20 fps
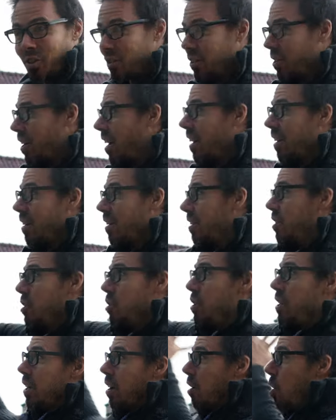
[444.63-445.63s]
your entire, and
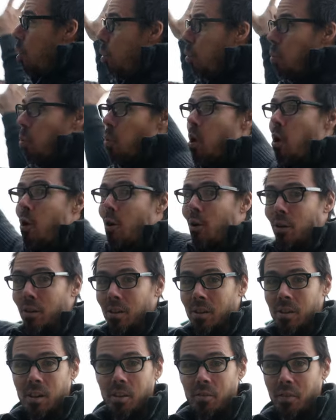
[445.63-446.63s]
you need a whole
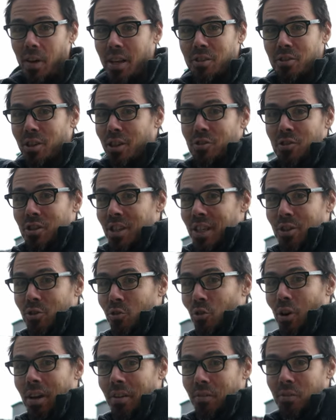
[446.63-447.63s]
wall of SSD
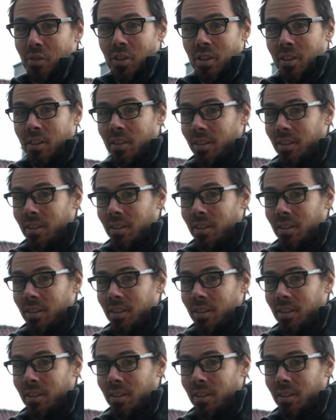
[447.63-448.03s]
drives.